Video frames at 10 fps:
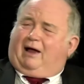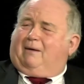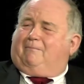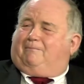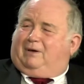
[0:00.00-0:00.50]
a
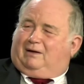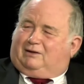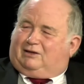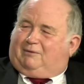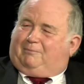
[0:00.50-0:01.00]

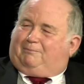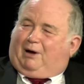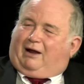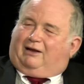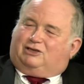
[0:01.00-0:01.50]

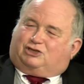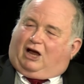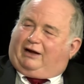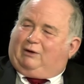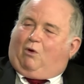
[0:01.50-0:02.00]
bottle of
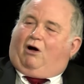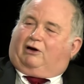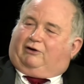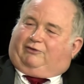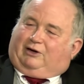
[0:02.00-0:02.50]
Johnny
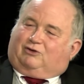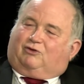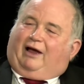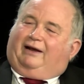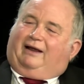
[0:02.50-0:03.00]
Walker for
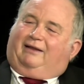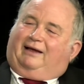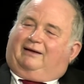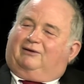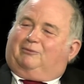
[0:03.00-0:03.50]
crying out
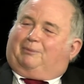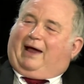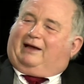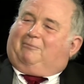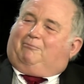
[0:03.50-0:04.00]
loud, or a
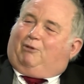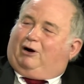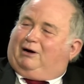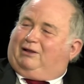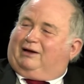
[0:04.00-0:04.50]
pack of
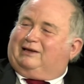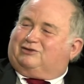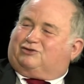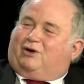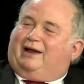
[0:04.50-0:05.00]
Lucky
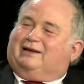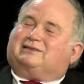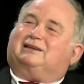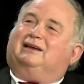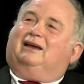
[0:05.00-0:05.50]
Strikes.